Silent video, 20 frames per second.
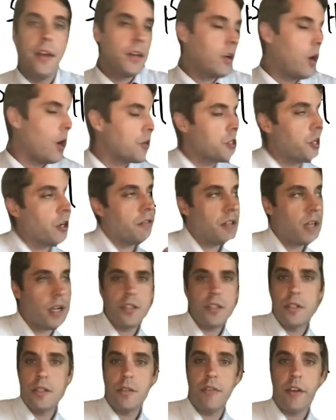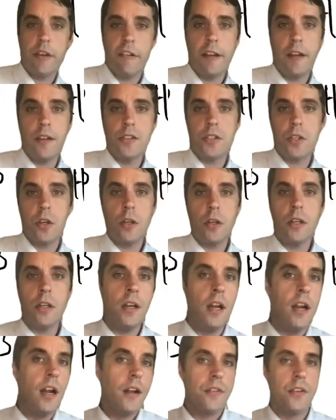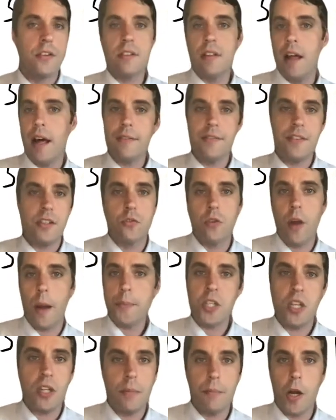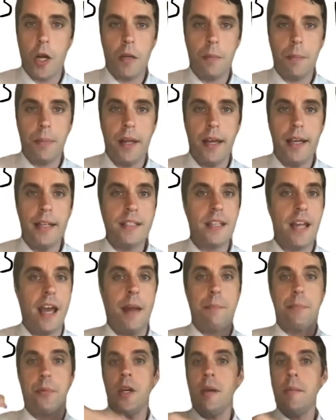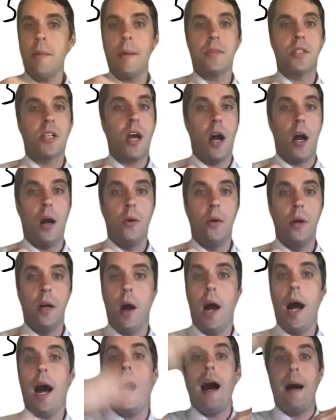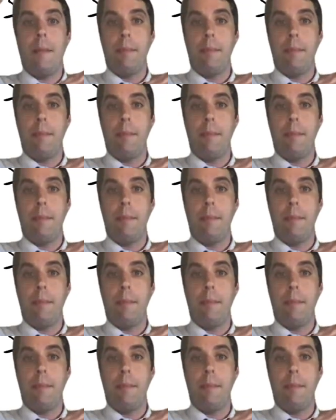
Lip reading: cost sharing reductions are very uncertain, there's a lot of disruption in the marketplace, and premiums go up